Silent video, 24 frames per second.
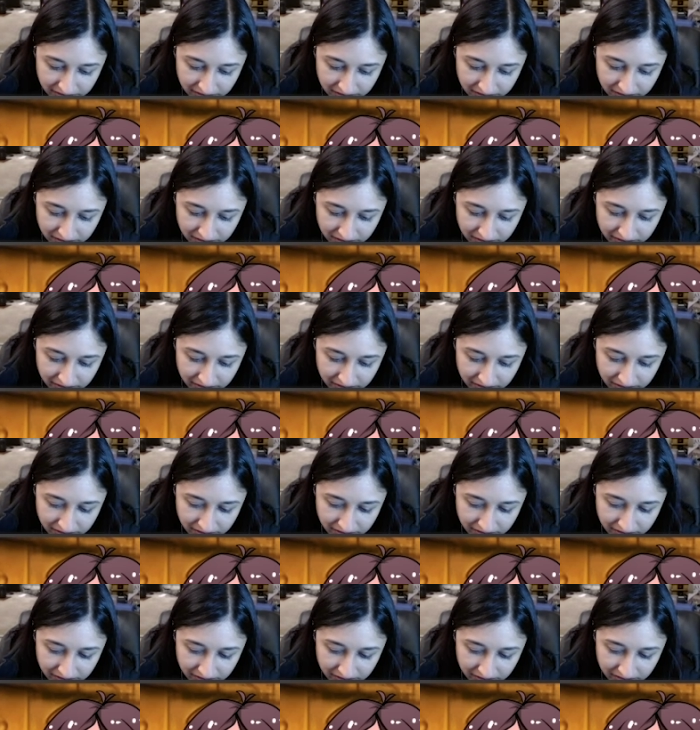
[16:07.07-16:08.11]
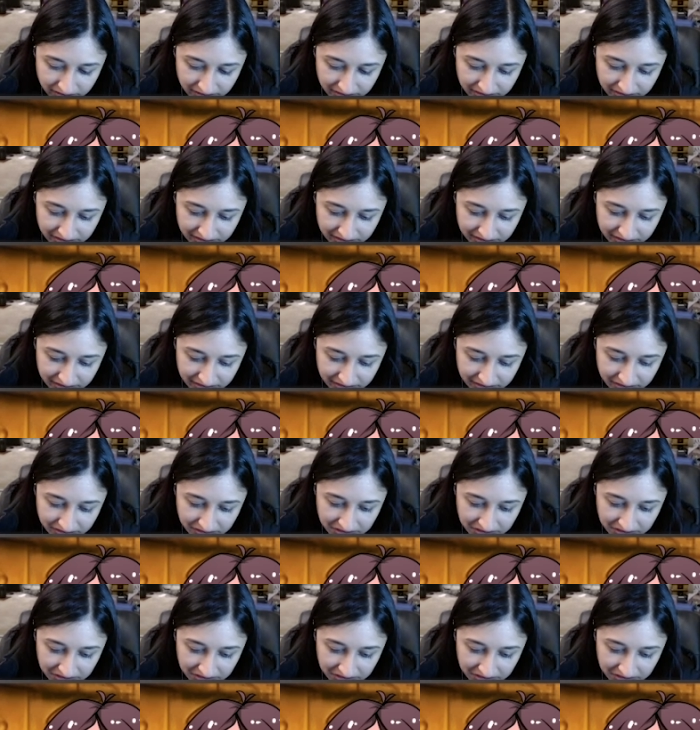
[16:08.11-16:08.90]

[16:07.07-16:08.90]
Nothing is said.